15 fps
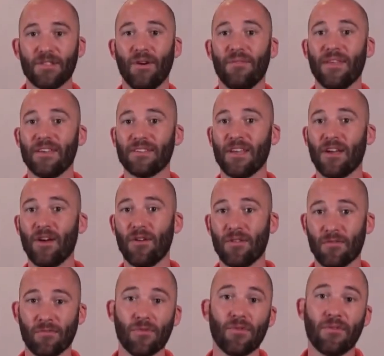So if they say go to
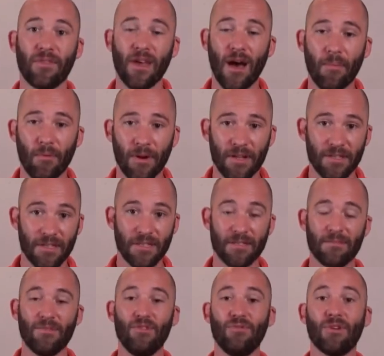the root of the operating
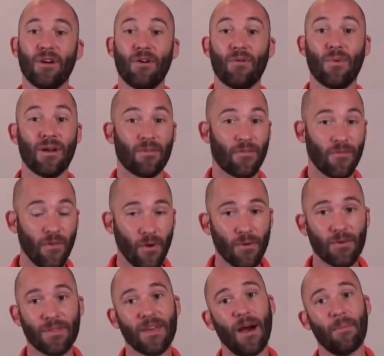system, you would go to whatever
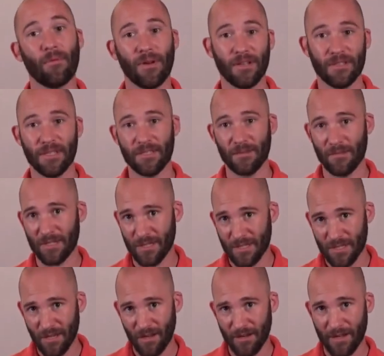folder the operating system is
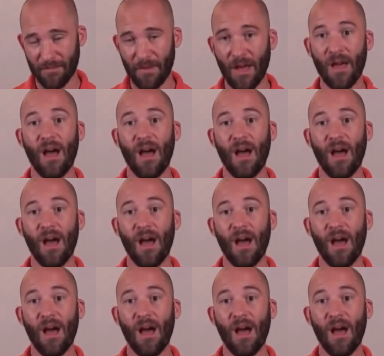installed in.